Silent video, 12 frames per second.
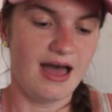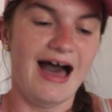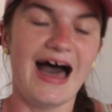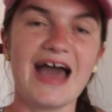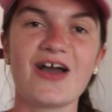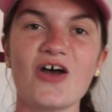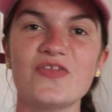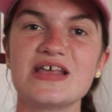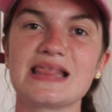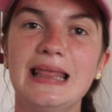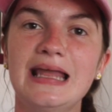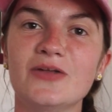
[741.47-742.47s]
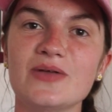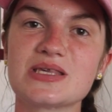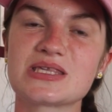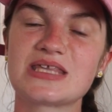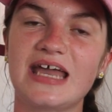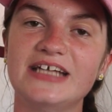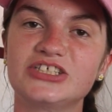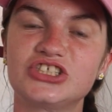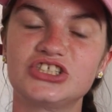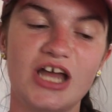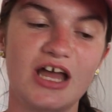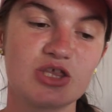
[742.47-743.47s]
I got this Lilo and Stitch
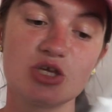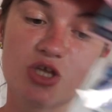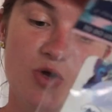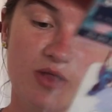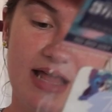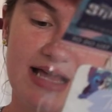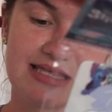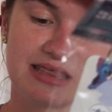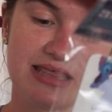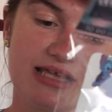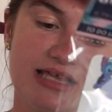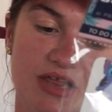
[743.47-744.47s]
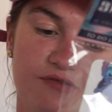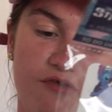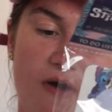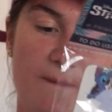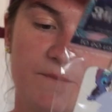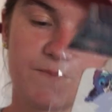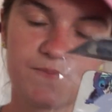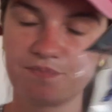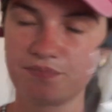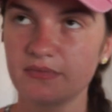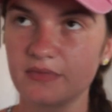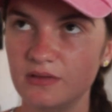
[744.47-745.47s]
to-do list. This is from
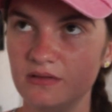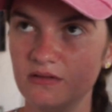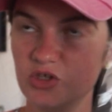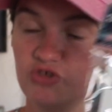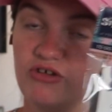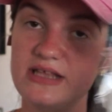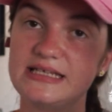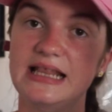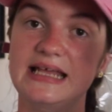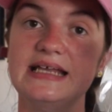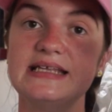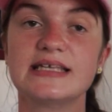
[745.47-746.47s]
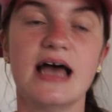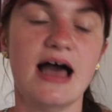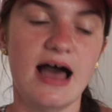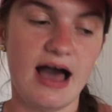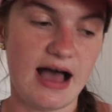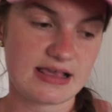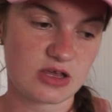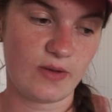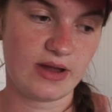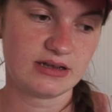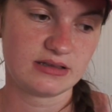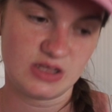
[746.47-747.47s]
Trinity Leeds, as I
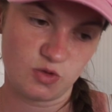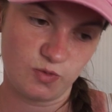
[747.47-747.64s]
went this